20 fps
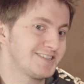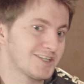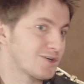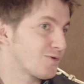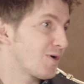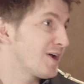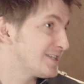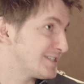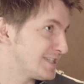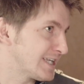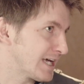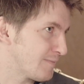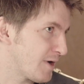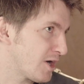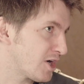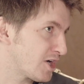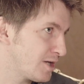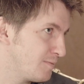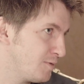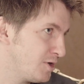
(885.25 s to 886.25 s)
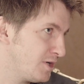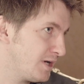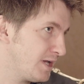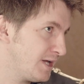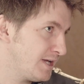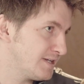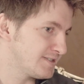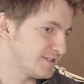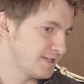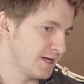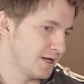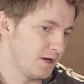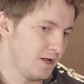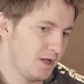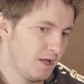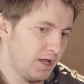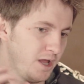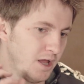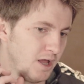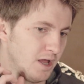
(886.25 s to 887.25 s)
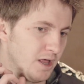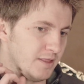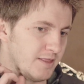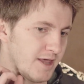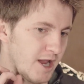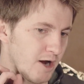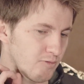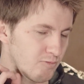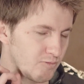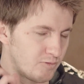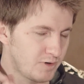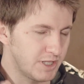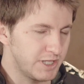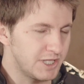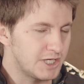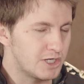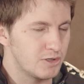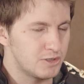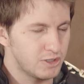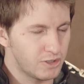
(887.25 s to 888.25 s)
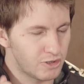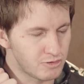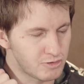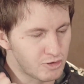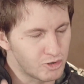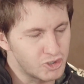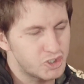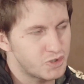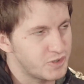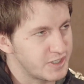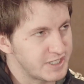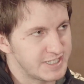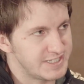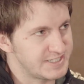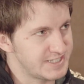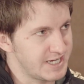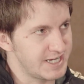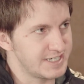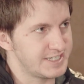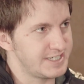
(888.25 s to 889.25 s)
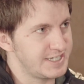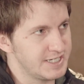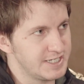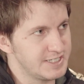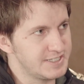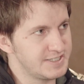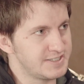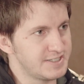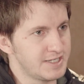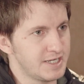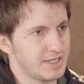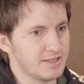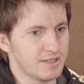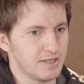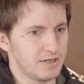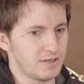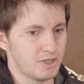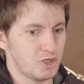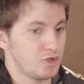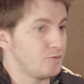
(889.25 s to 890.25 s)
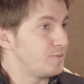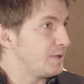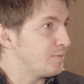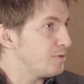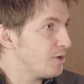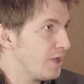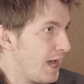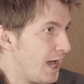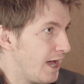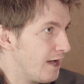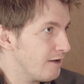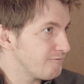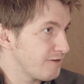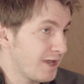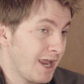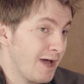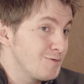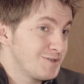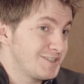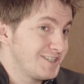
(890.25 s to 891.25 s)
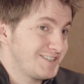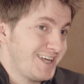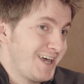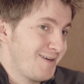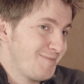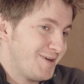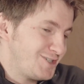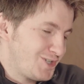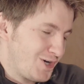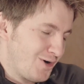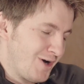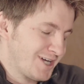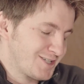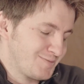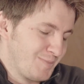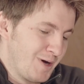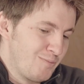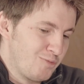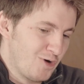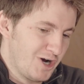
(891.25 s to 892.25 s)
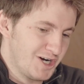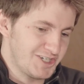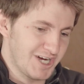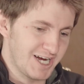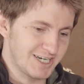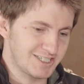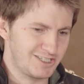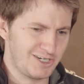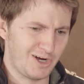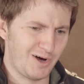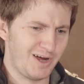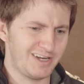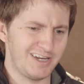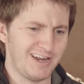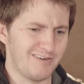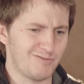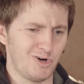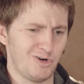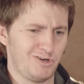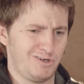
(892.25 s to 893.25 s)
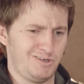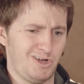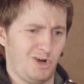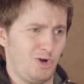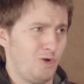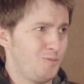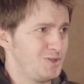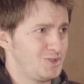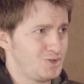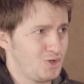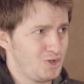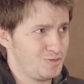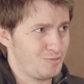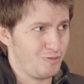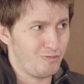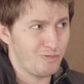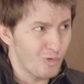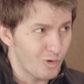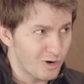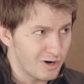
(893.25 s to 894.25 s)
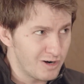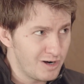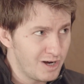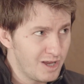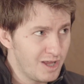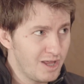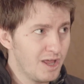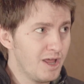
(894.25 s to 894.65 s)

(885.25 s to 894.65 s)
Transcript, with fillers: is the greatest thing about our community, is that they're really good at nurturing these ideas that new people have. And I was the same. NGRX, my project, I'd never done open source before.